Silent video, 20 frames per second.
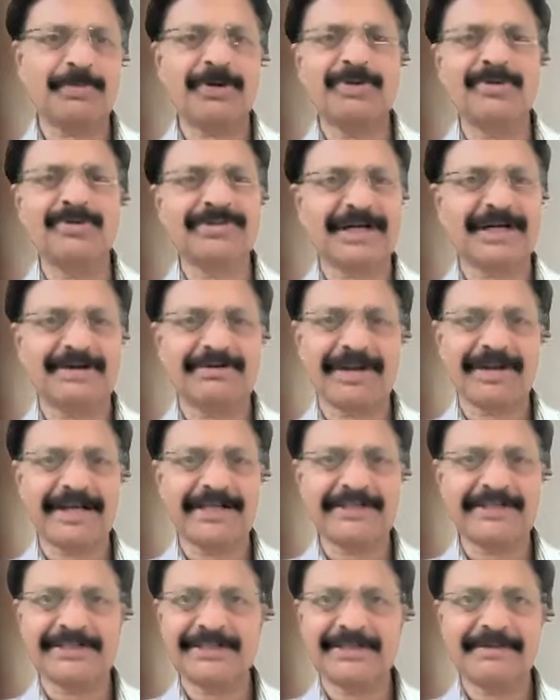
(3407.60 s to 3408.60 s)
to produce contraction.
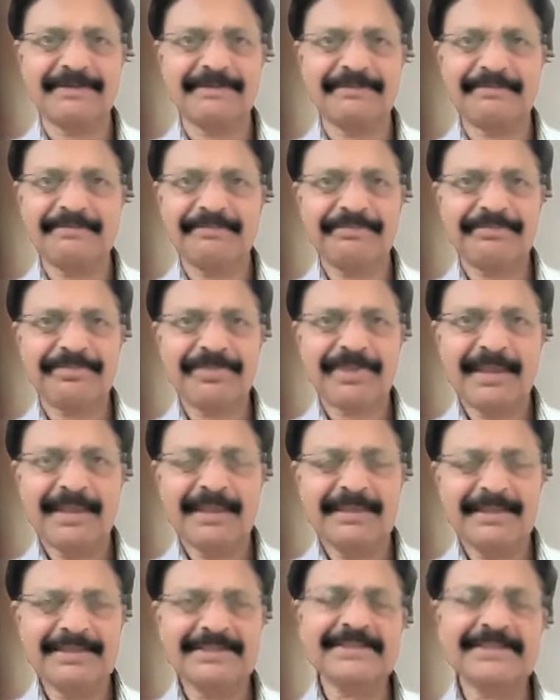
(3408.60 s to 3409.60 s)

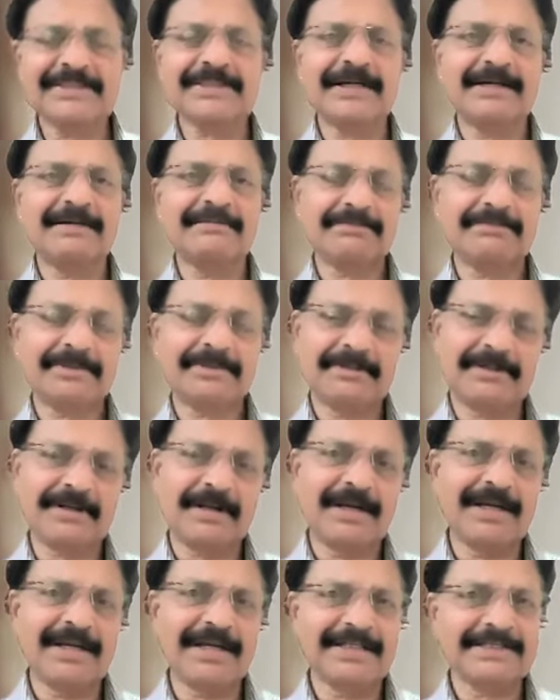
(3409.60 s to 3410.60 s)
This is
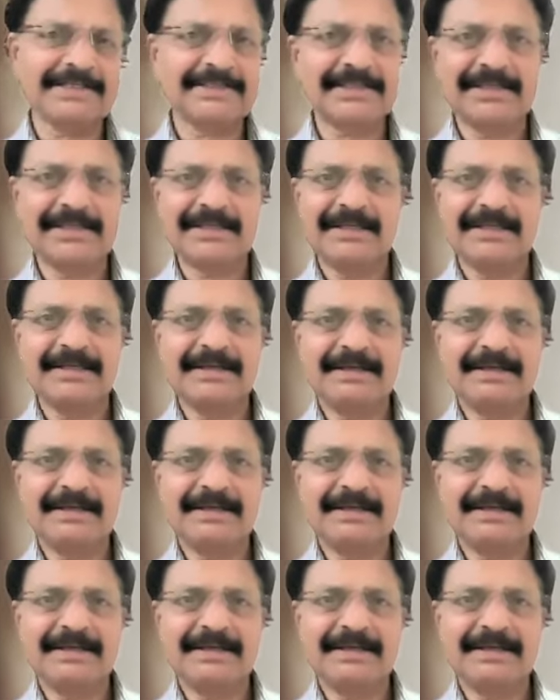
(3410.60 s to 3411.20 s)
called as,